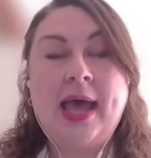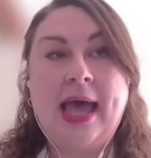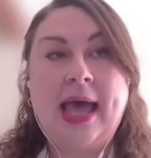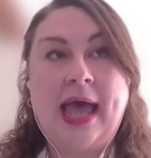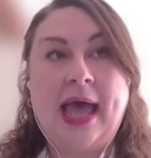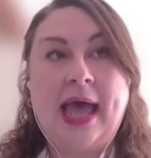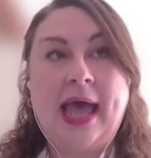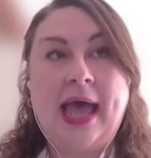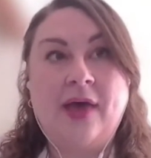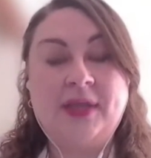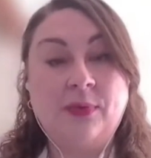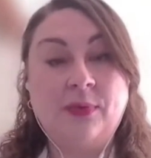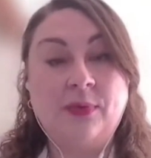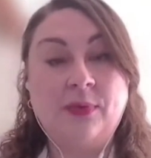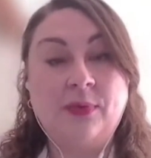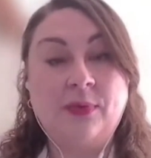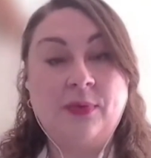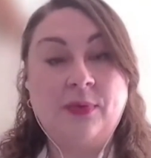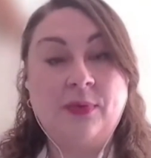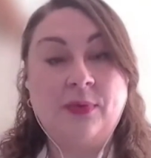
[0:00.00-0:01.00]
have some
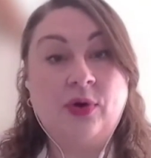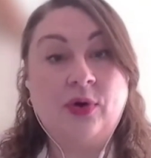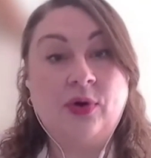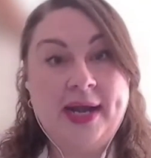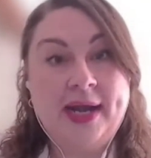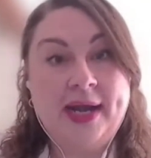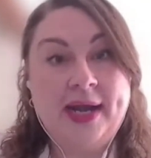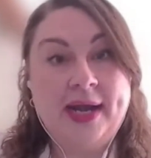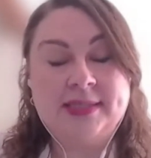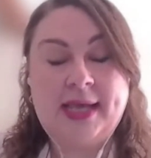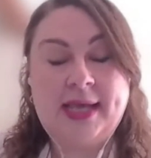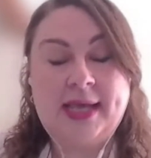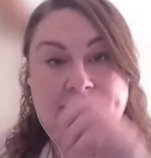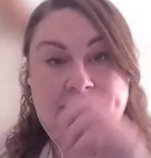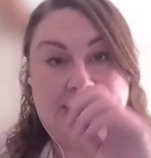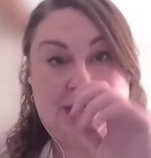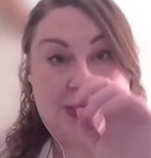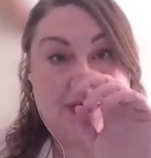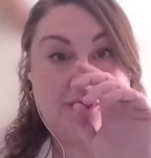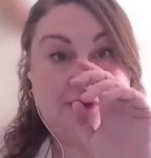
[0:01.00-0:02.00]
credits
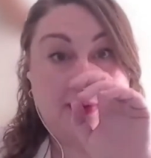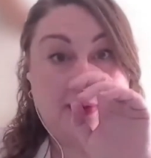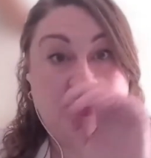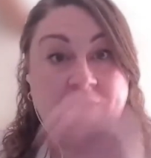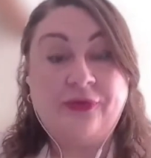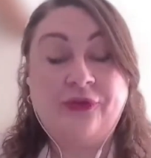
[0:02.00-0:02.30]
due from it